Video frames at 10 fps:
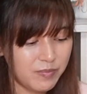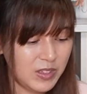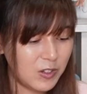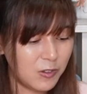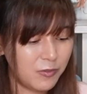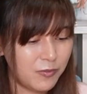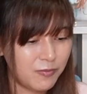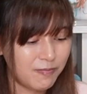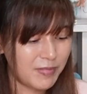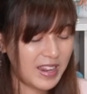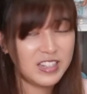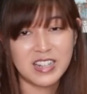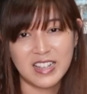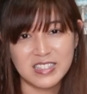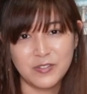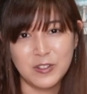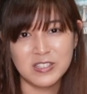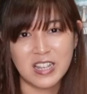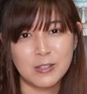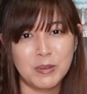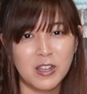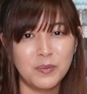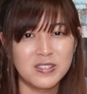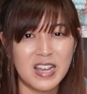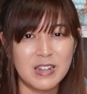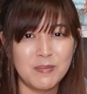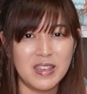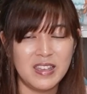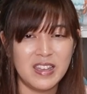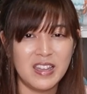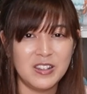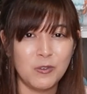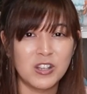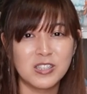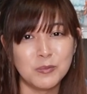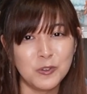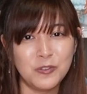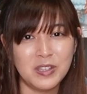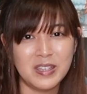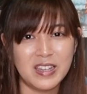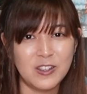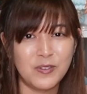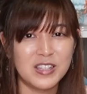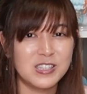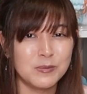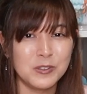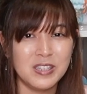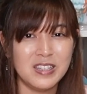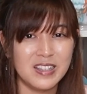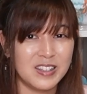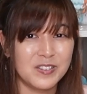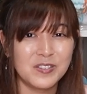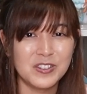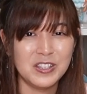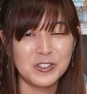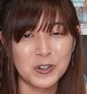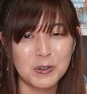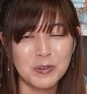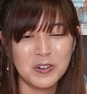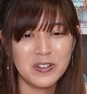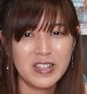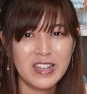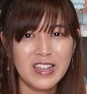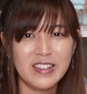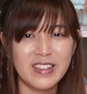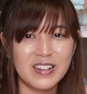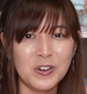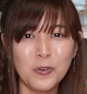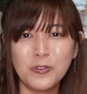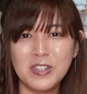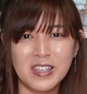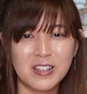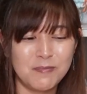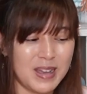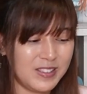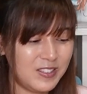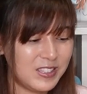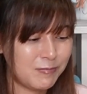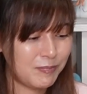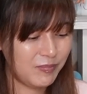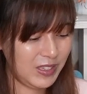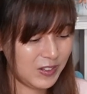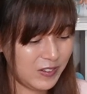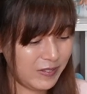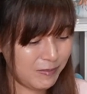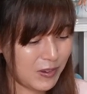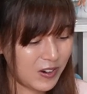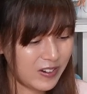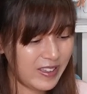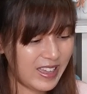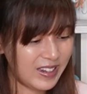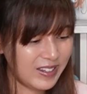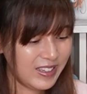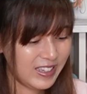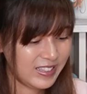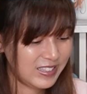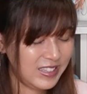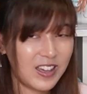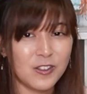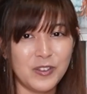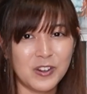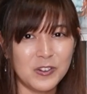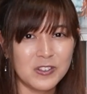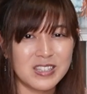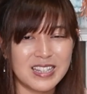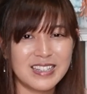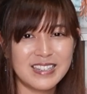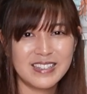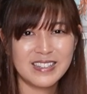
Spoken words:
you know, by any chance, if you decide to pick up this anime and you watch the movie and you find Tsumugi like really adorable, then hopefully you can come back to this, you know, part and see how the figure looks like.